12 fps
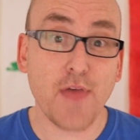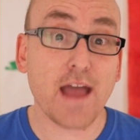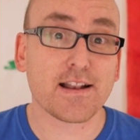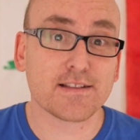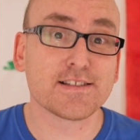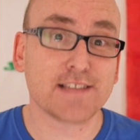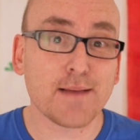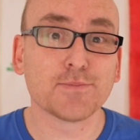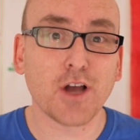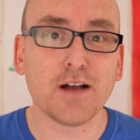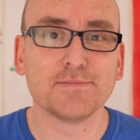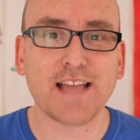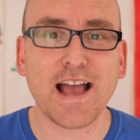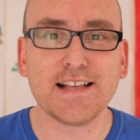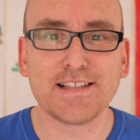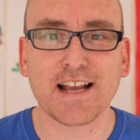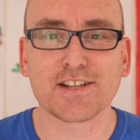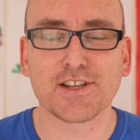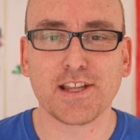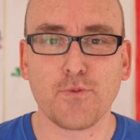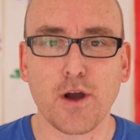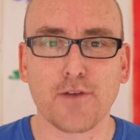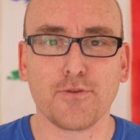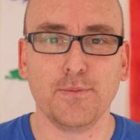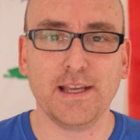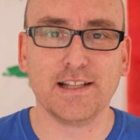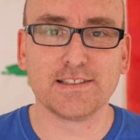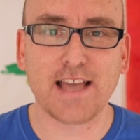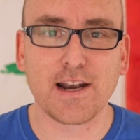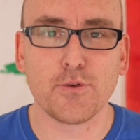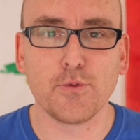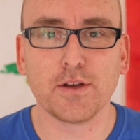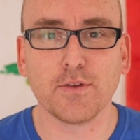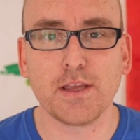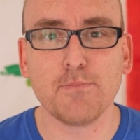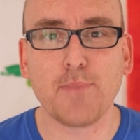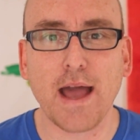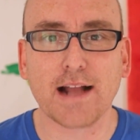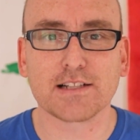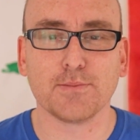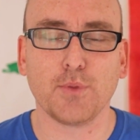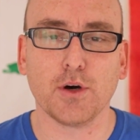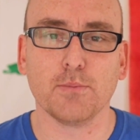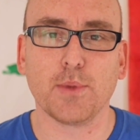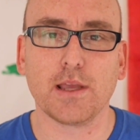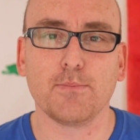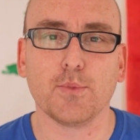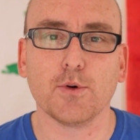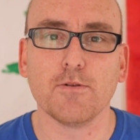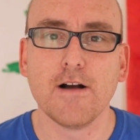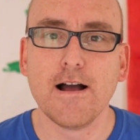That sometimes has actually worked for me. And it's had a real impact upon people.